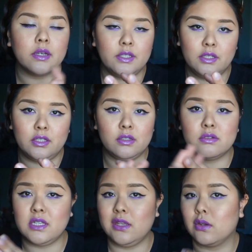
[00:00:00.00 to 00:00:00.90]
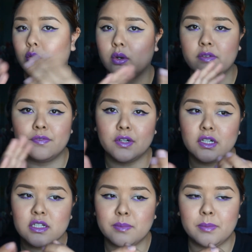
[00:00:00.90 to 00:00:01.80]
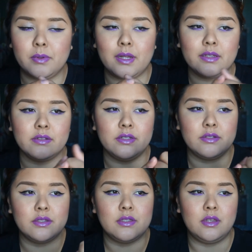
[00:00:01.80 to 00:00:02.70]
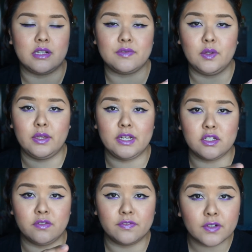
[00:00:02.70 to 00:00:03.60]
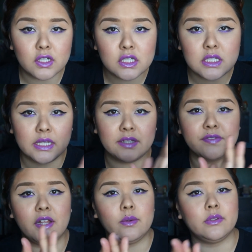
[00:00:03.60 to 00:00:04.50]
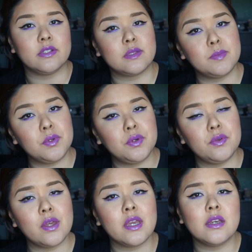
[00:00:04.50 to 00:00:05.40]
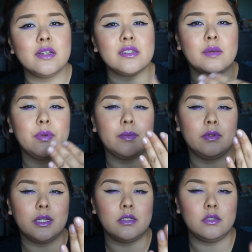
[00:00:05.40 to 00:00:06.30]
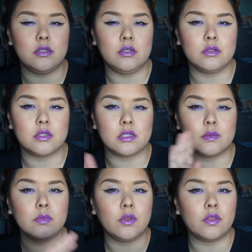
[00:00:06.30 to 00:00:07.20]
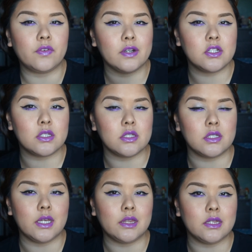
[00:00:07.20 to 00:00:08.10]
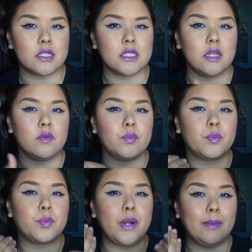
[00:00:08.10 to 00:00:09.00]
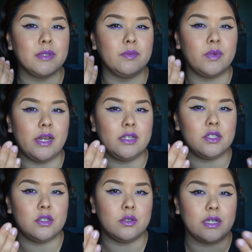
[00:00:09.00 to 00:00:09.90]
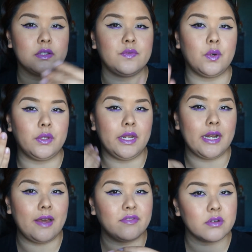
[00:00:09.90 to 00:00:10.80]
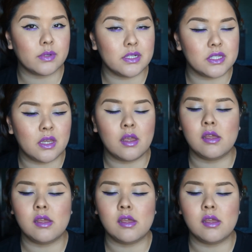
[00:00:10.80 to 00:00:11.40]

You can use either or first. Some people like to use the exfoliation first and they follow with the smooth. Some people like to use the smooth first just to get the skin prepped and ready to exfoliate afterwards.